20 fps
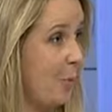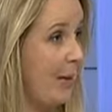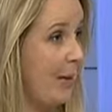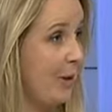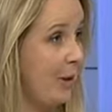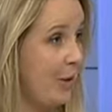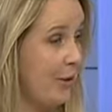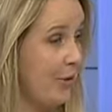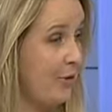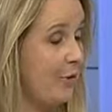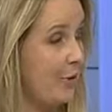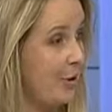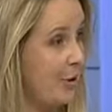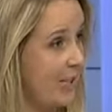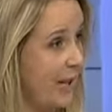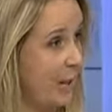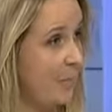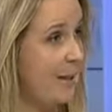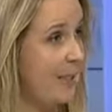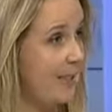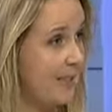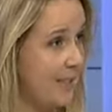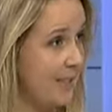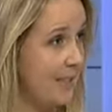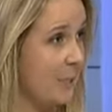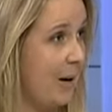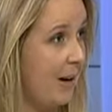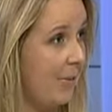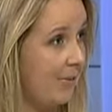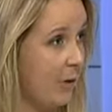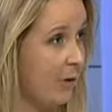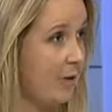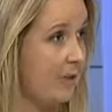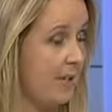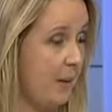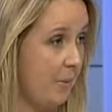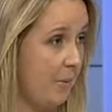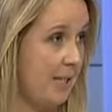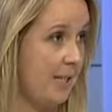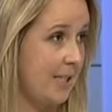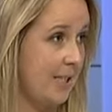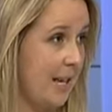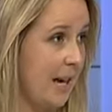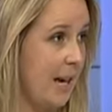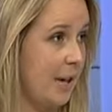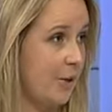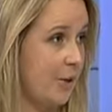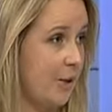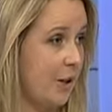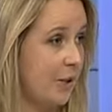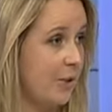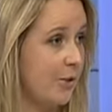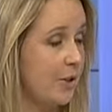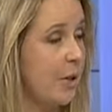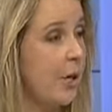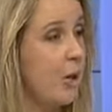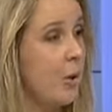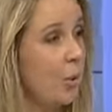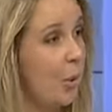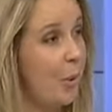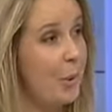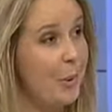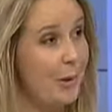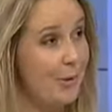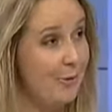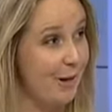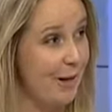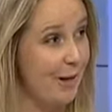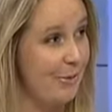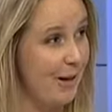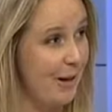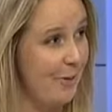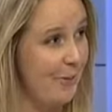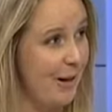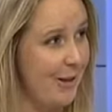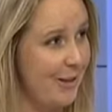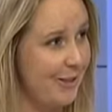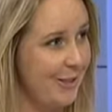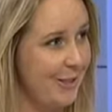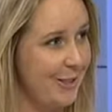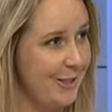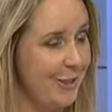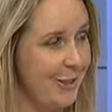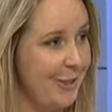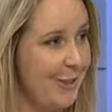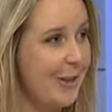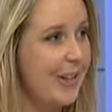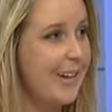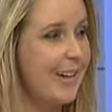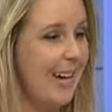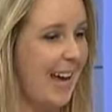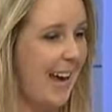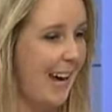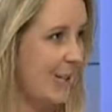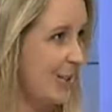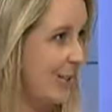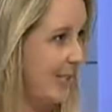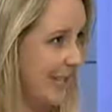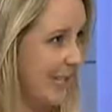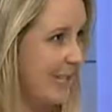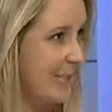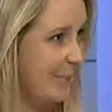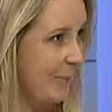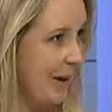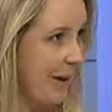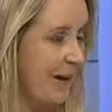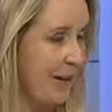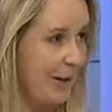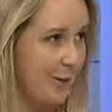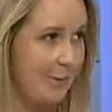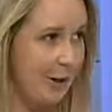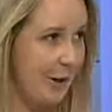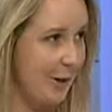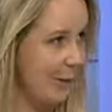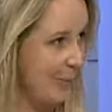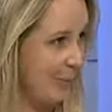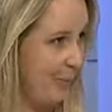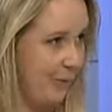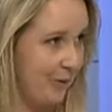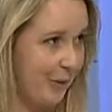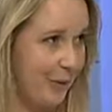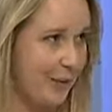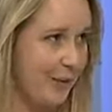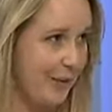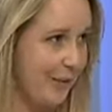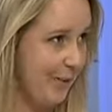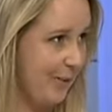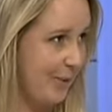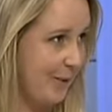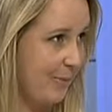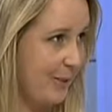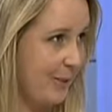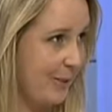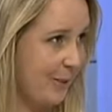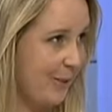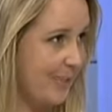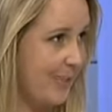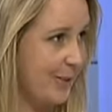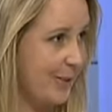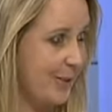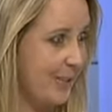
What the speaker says: a lot of new tablets and smartphones coming into households. What we would recommend parents do, actually take them out of the box before you give them to your kids or